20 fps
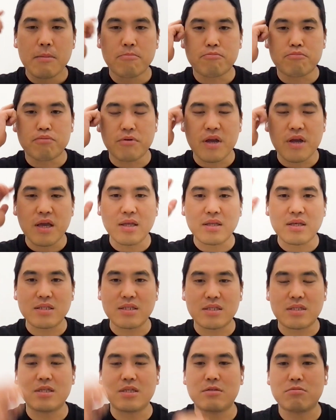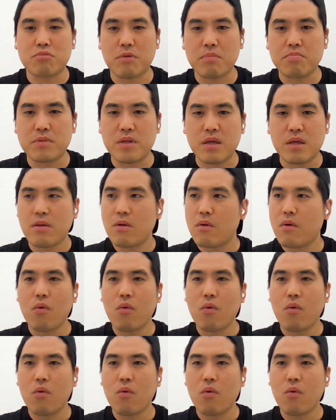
brain gets disrupted